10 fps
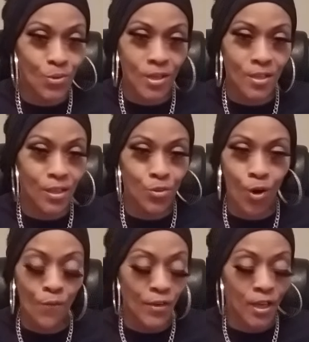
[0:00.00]
It, you're
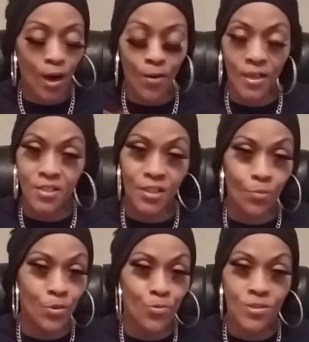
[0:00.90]
going to forget all that shit
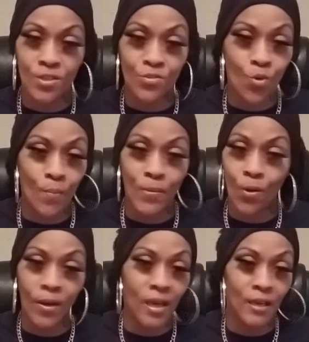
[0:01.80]
when you see
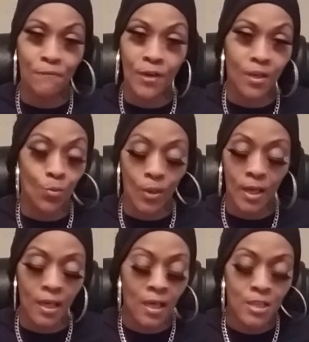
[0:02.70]
Scorpio any fucking
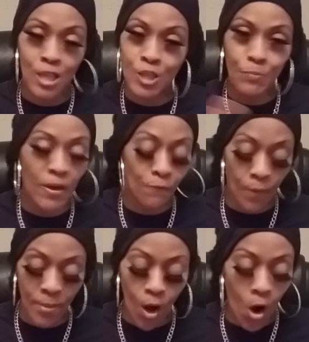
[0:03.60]
way. Just speak
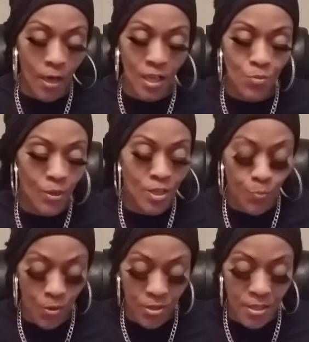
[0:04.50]
from the heart. That's what this
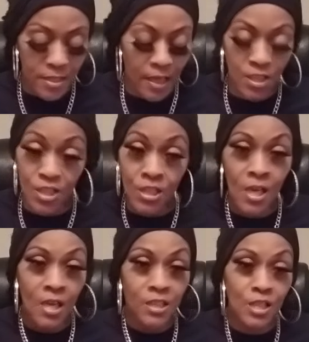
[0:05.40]
person is saying. Just,
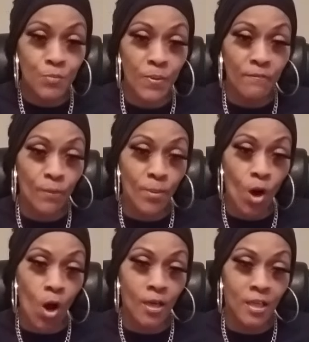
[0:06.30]
just speak from the
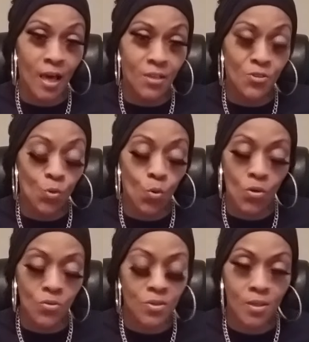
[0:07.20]
heart, the Knight of
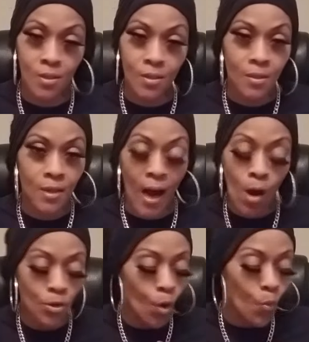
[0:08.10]
Swords. I
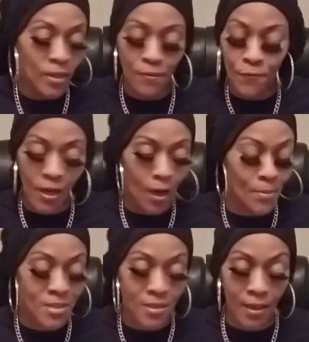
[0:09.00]
don't know what the fuck I'm
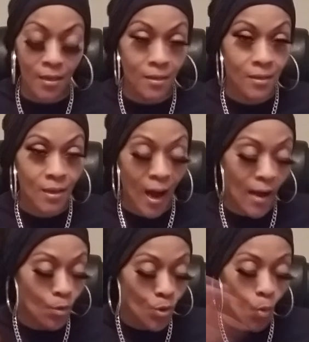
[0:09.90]
going to say. I
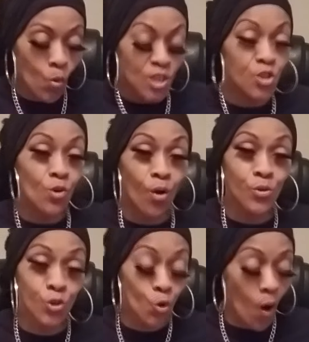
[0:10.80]
don't know what you're
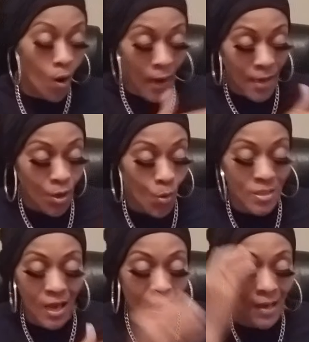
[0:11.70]
going to do. All I know
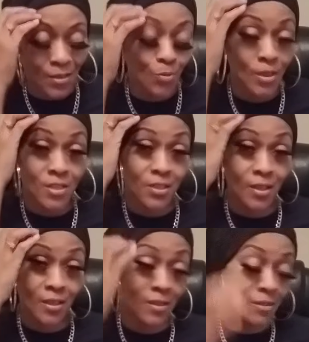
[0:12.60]
is I got to do this
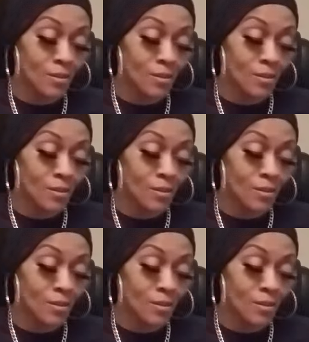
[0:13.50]
shit.